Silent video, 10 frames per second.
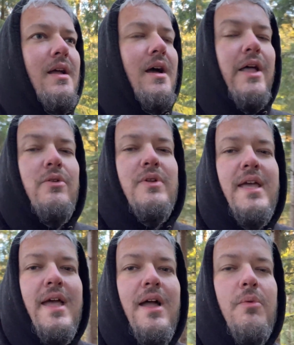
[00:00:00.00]
I don't
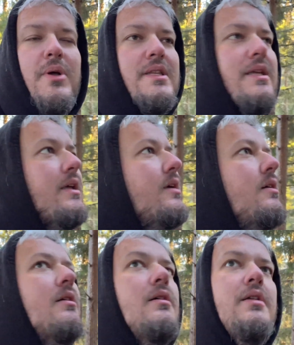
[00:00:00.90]
care what the
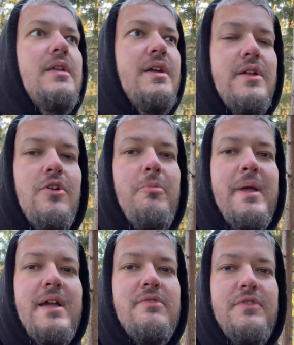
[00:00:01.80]

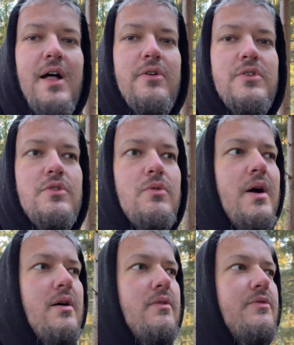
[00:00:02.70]
economic value
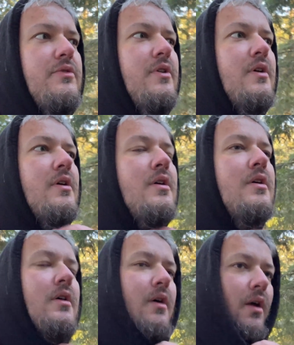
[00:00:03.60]
of
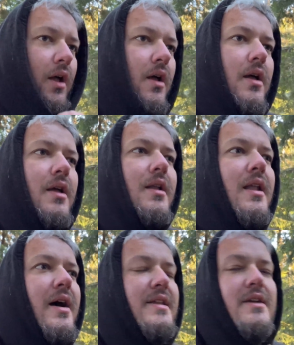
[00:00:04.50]

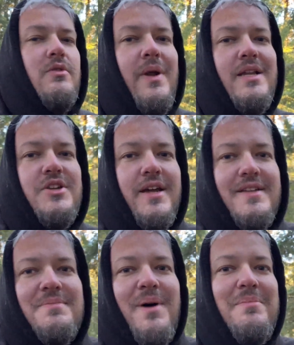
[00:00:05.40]
learning
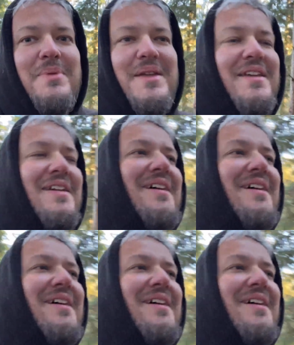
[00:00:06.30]
regex might be.